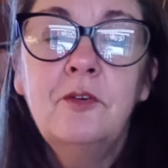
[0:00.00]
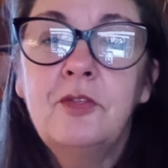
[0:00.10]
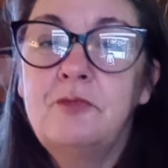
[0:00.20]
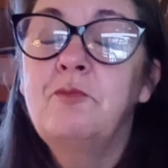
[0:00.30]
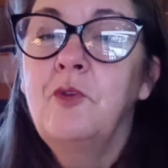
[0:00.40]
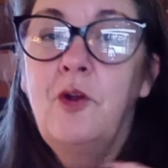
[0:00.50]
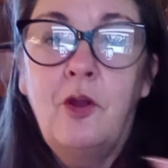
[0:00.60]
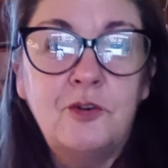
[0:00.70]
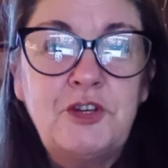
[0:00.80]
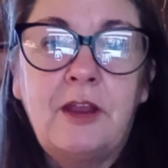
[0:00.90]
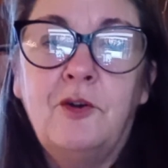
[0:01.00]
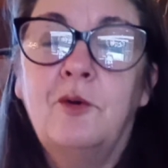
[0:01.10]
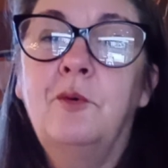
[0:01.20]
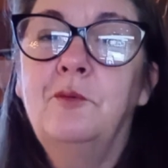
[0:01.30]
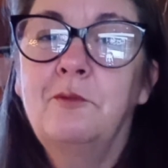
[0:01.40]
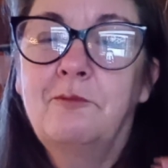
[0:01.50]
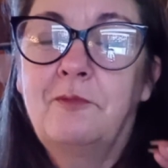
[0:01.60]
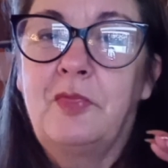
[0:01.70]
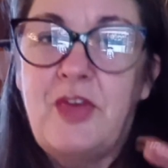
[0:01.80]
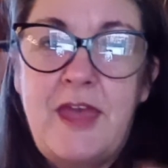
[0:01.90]
the logical
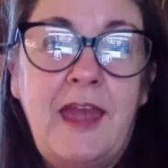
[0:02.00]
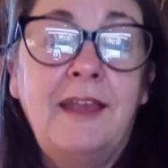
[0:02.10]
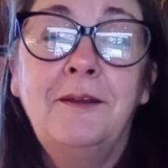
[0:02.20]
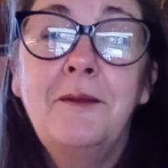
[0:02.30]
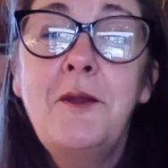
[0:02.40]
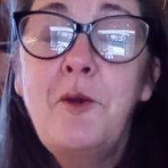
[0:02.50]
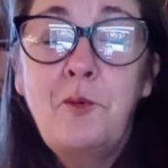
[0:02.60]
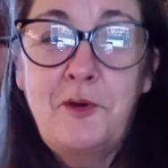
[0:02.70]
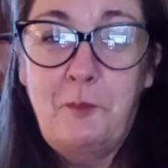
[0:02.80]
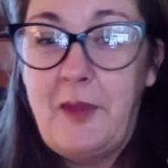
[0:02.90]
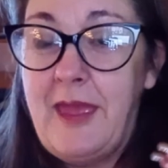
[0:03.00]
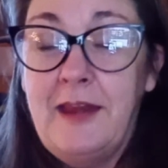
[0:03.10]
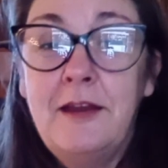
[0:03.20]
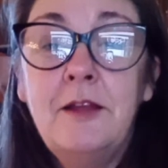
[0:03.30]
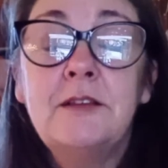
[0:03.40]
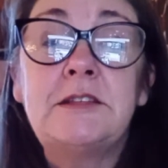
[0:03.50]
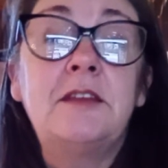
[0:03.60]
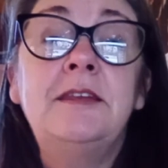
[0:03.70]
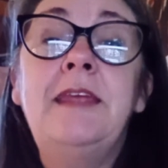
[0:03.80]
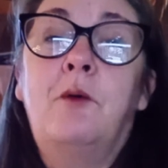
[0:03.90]
thing would have been
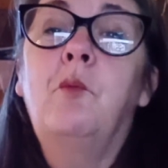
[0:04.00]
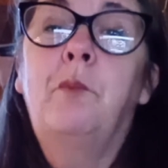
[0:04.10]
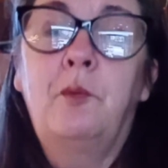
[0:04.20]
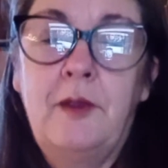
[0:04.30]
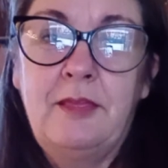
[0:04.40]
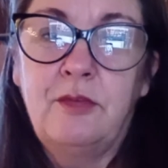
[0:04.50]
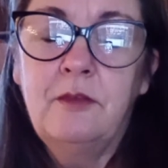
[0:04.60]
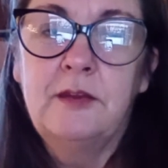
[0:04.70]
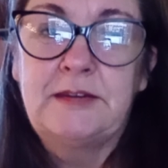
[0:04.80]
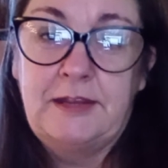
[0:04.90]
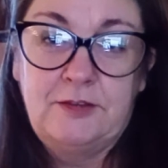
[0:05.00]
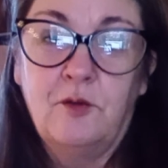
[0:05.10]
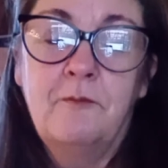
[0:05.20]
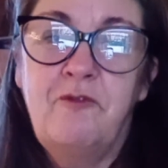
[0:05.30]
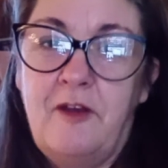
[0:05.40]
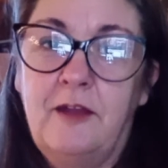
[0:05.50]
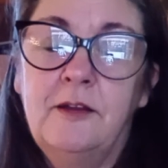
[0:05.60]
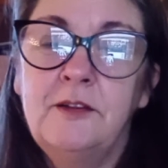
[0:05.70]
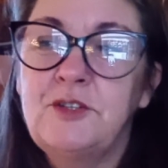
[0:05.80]
to yelp with discomfort,